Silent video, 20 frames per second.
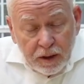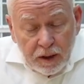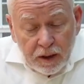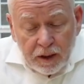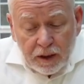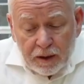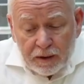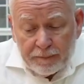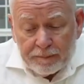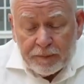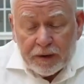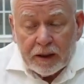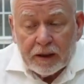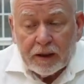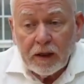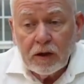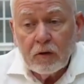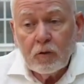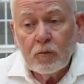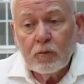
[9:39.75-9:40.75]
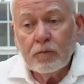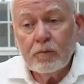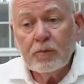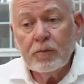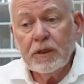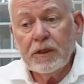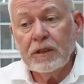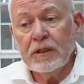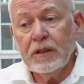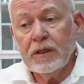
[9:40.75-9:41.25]
And I don't
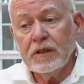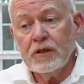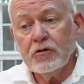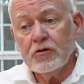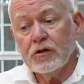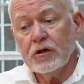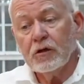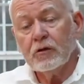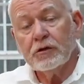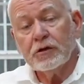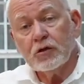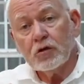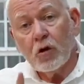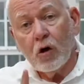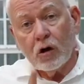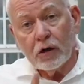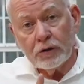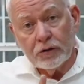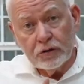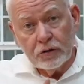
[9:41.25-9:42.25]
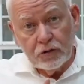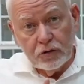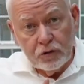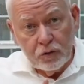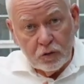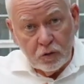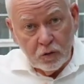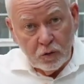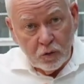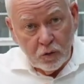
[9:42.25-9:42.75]
mean that you can only talk
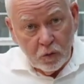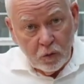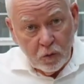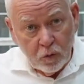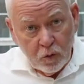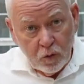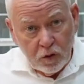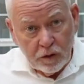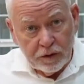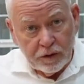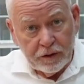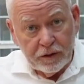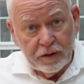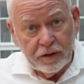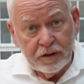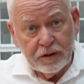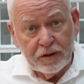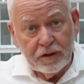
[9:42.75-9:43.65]
to one